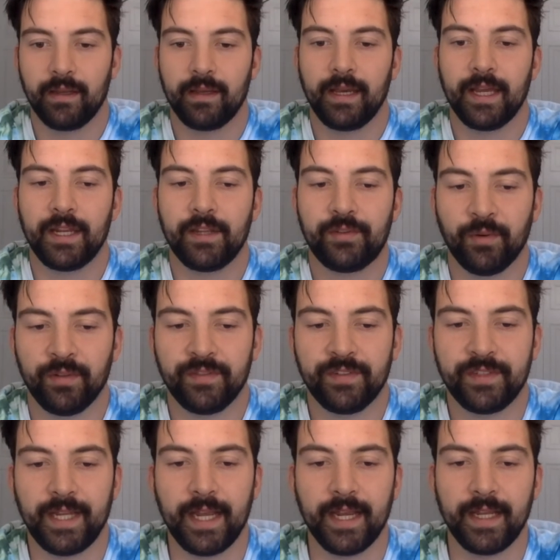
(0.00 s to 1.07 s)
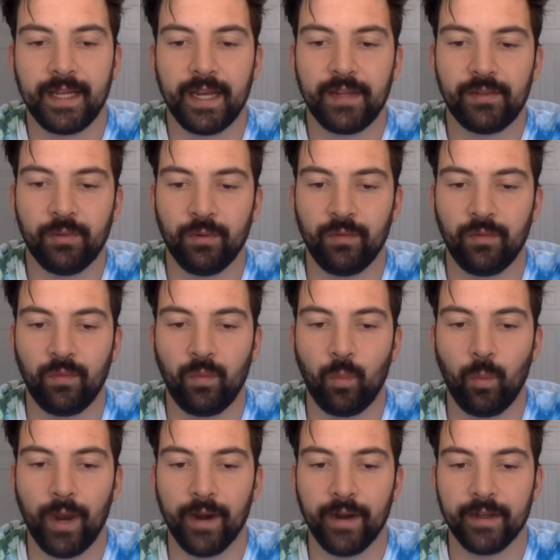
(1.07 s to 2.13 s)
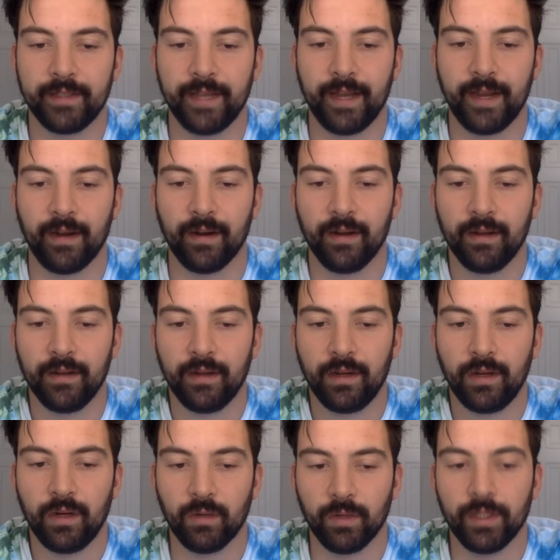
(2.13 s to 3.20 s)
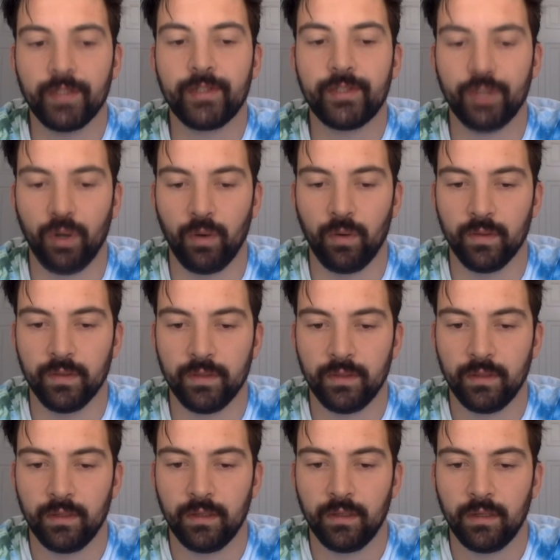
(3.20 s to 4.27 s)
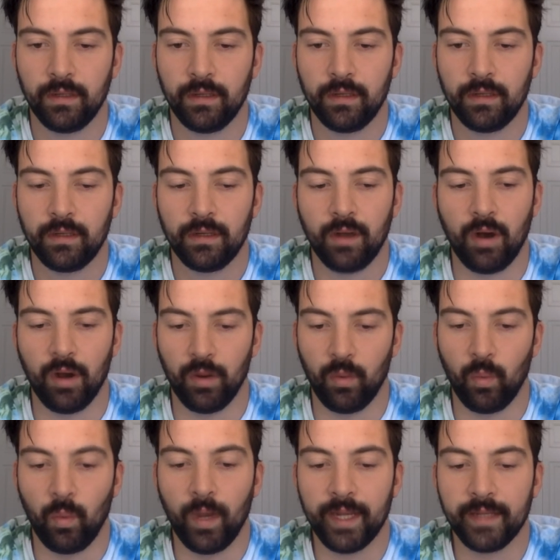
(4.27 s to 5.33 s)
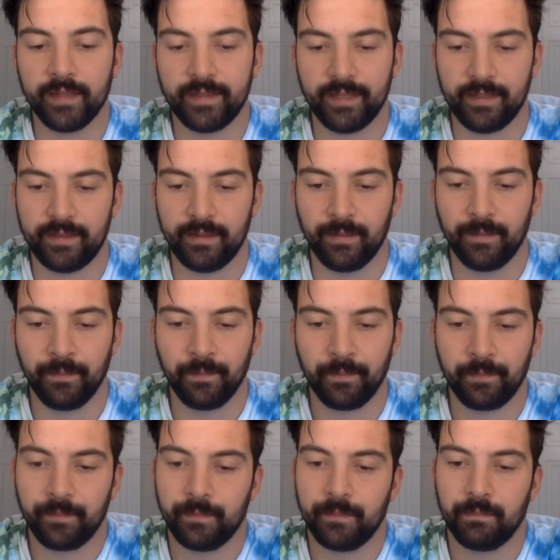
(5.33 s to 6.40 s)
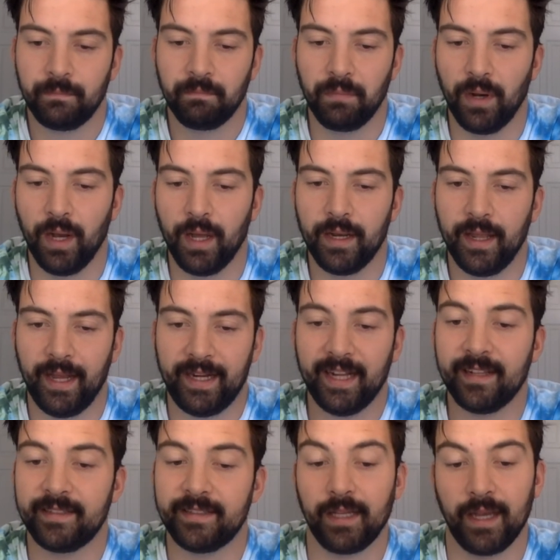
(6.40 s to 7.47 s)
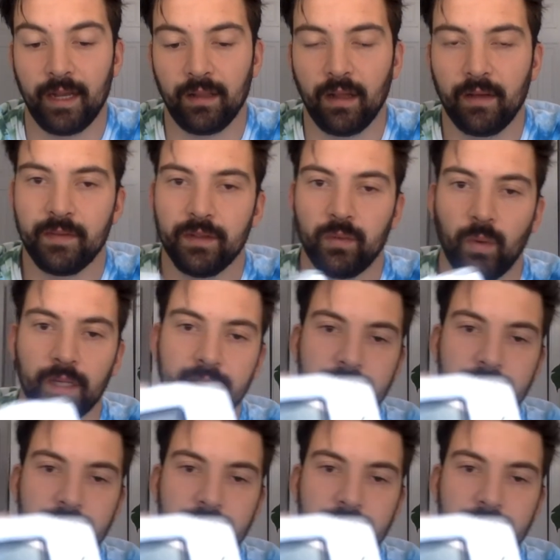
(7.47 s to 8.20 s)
any sort of staining, any sort of wear and tear really shows on a white system. But I gotta say, I love this white